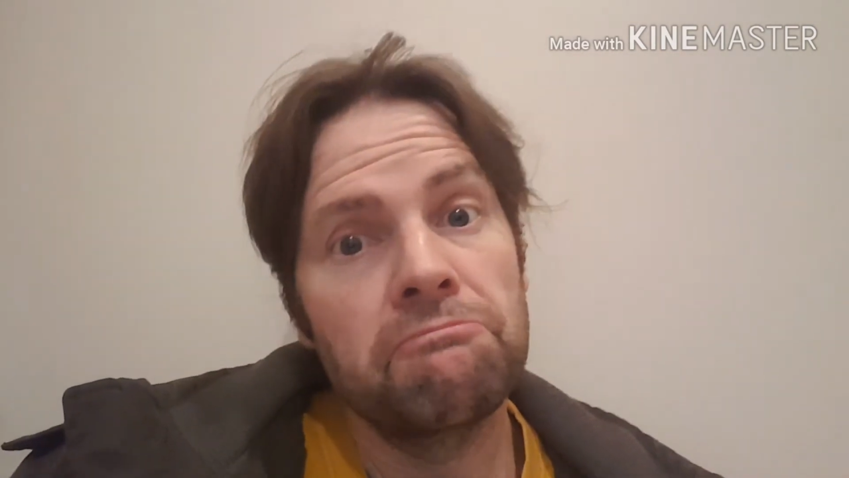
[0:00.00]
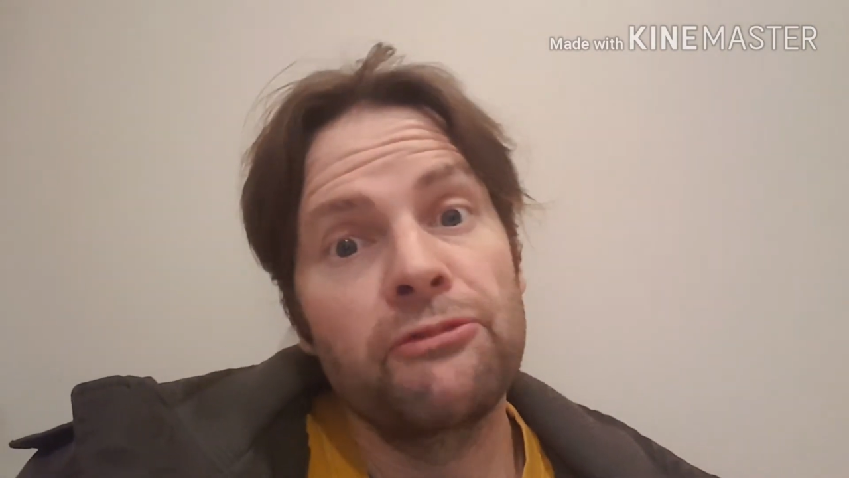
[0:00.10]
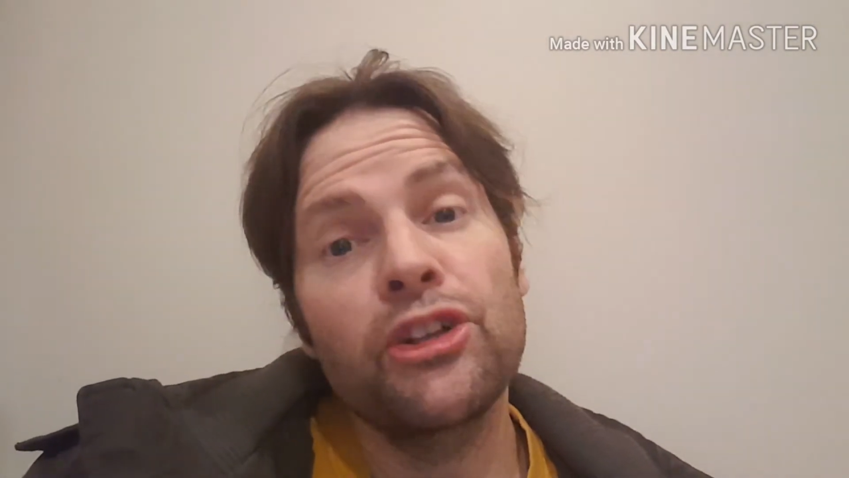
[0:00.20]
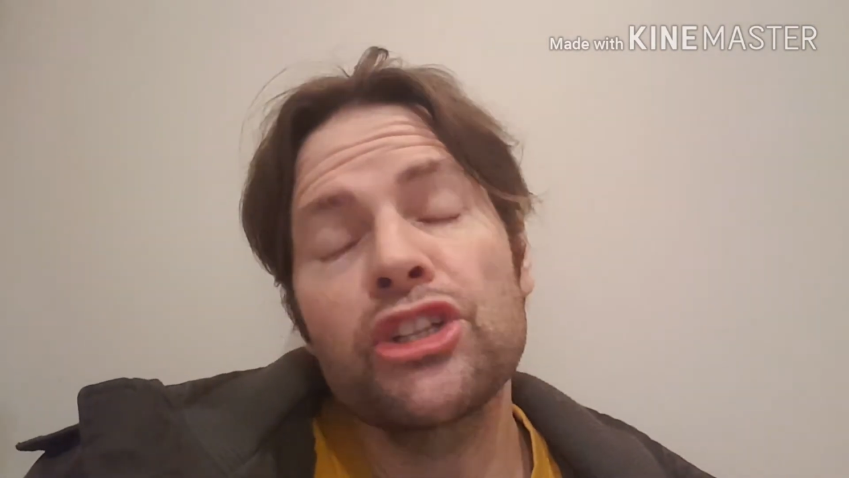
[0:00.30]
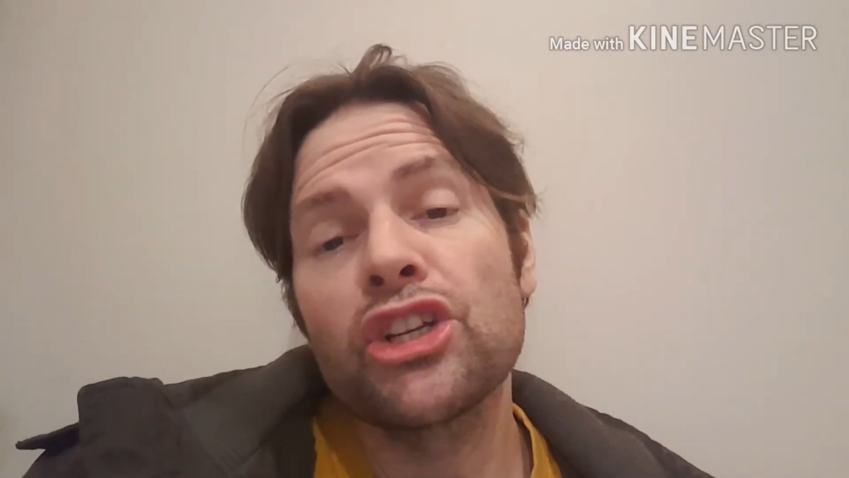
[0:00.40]

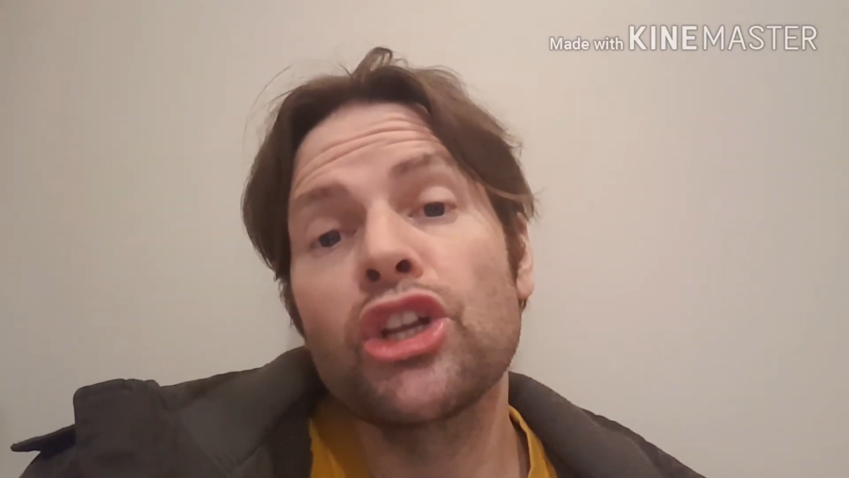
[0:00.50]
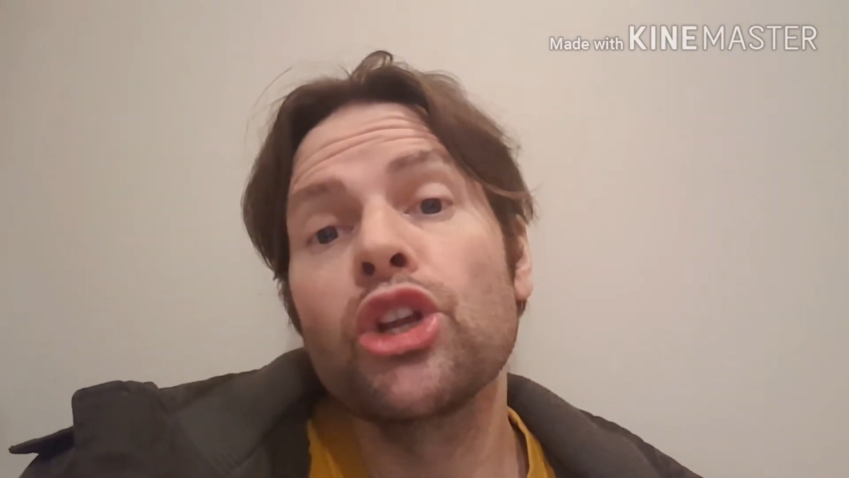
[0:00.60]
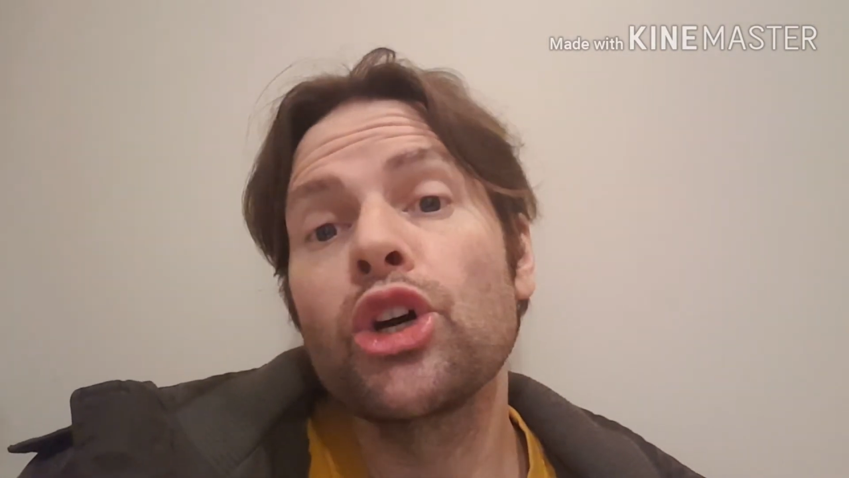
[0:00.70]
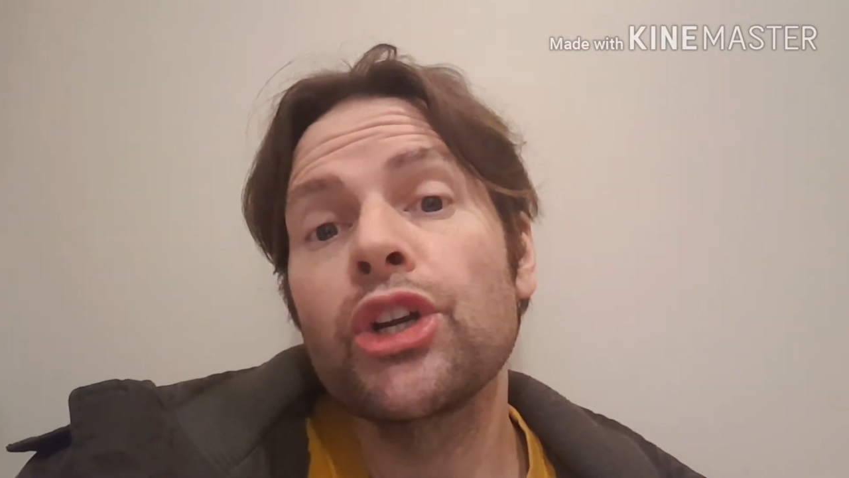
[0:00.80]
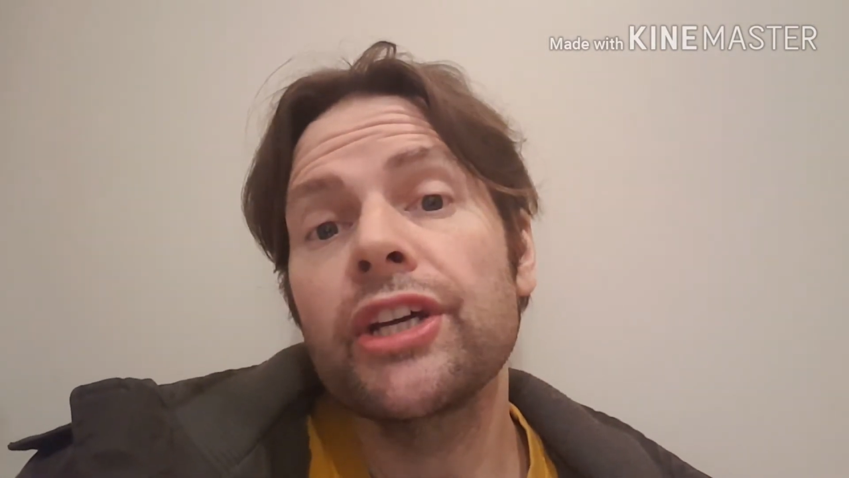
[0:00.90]
virtually
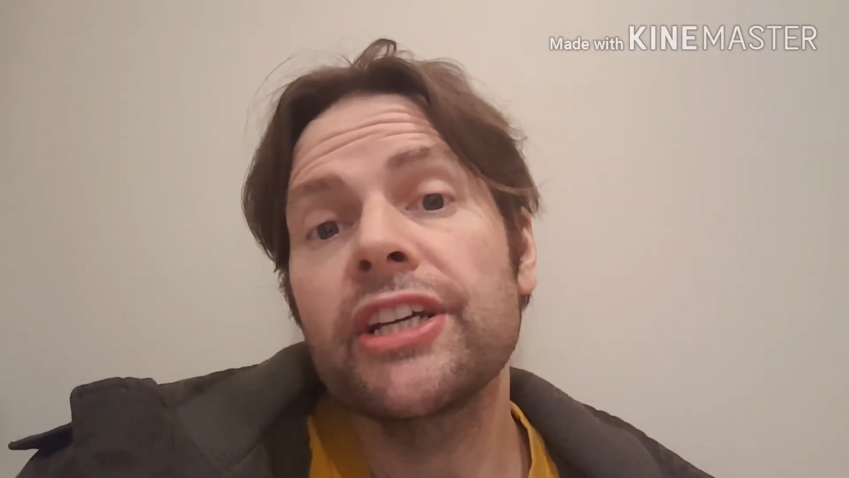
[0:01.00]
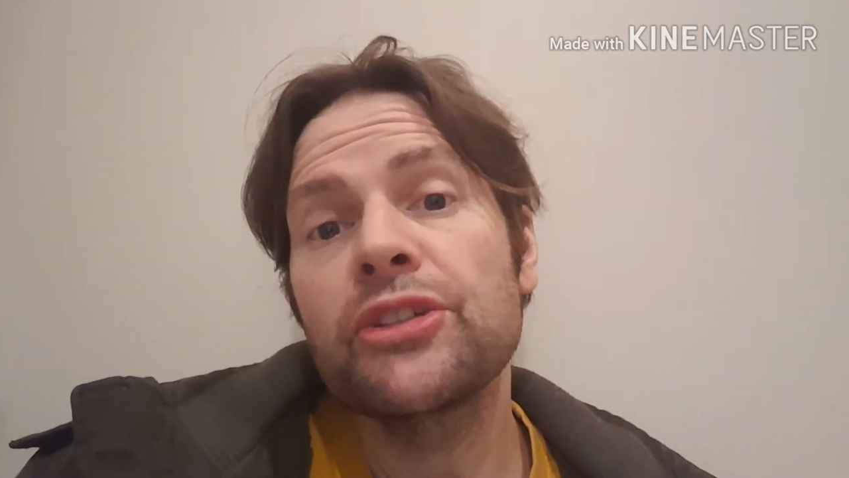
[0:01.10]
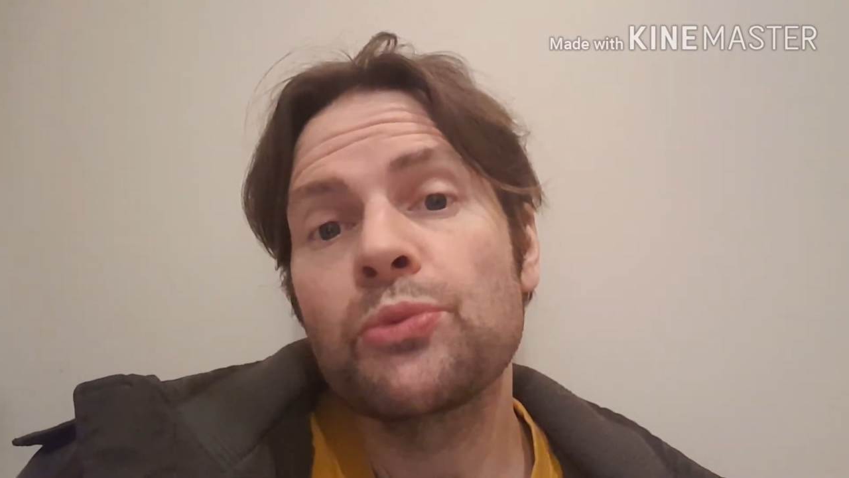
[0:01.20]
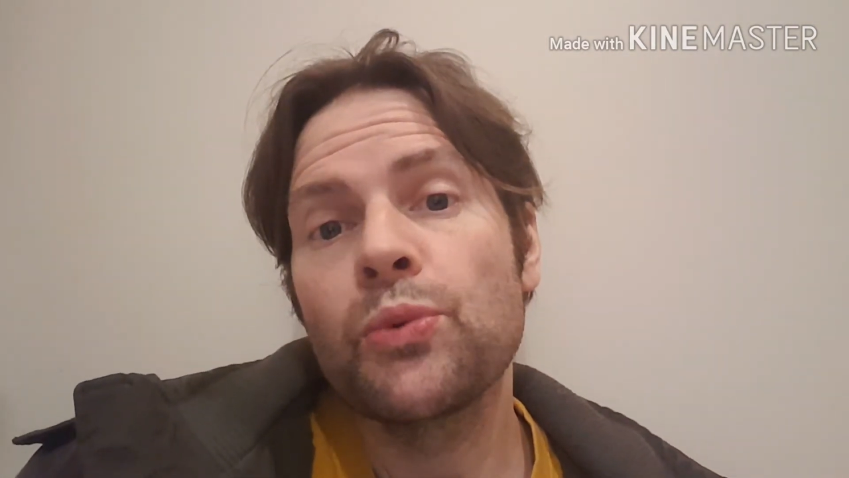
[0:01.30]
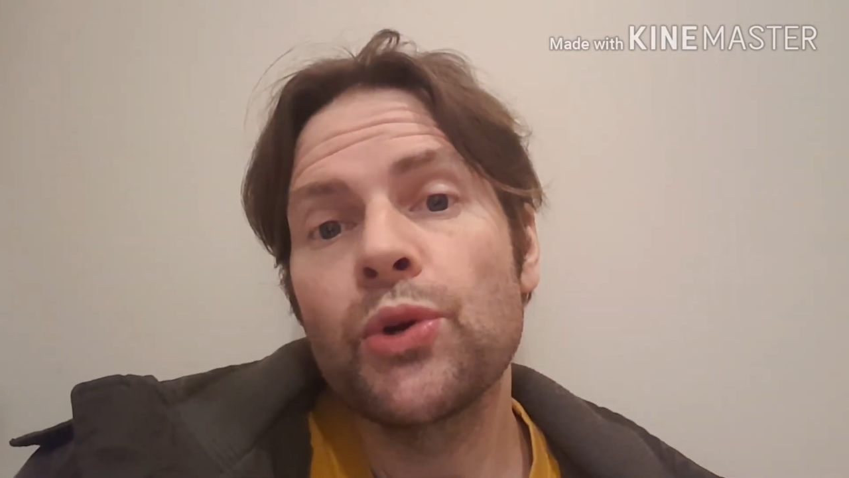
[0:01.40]
learn each
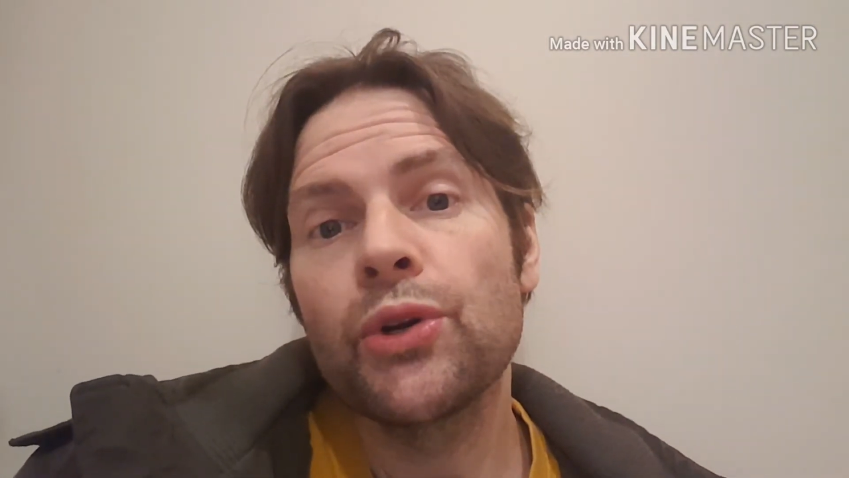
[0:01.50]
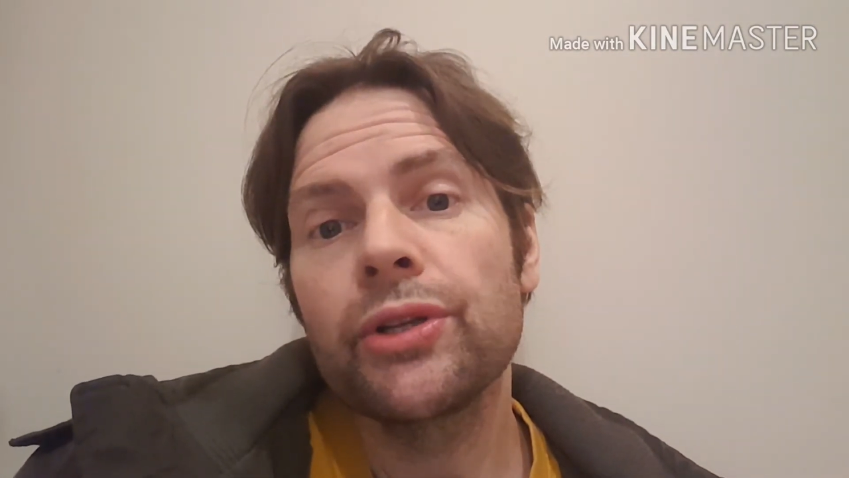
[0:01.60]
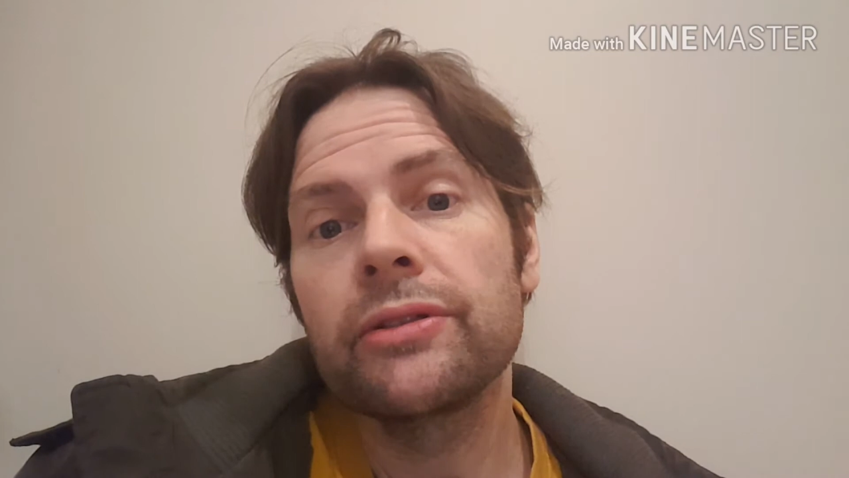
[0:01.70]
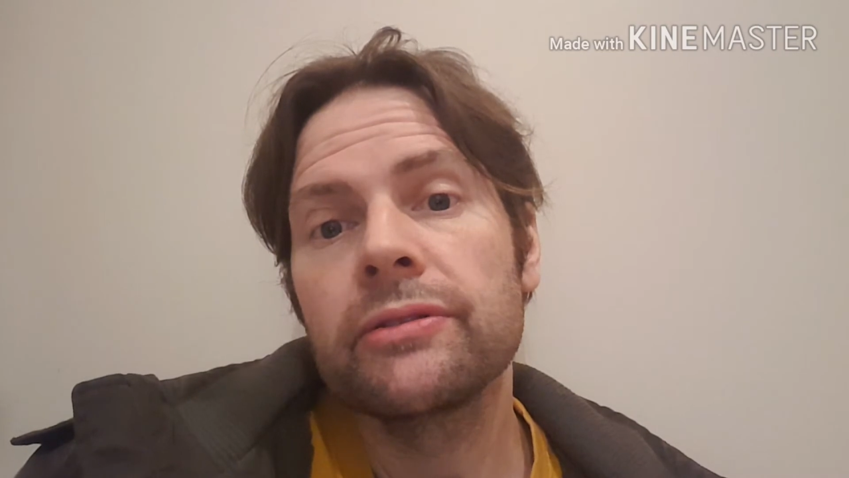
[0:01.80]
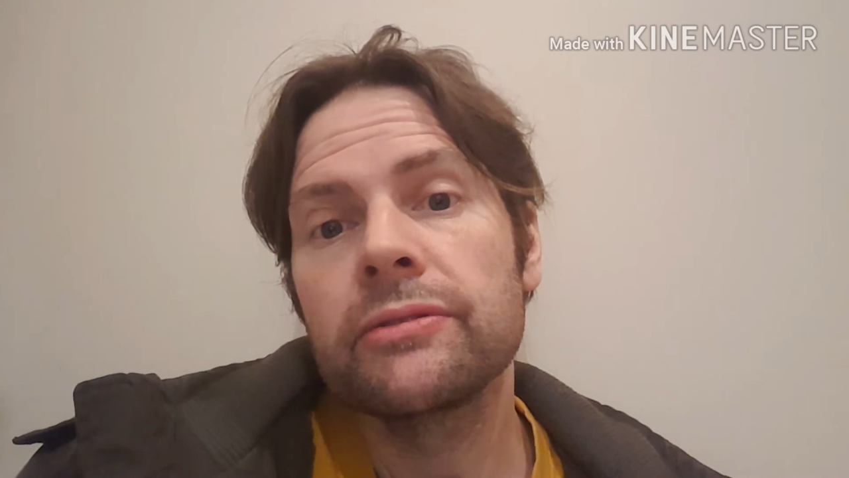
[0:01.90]
word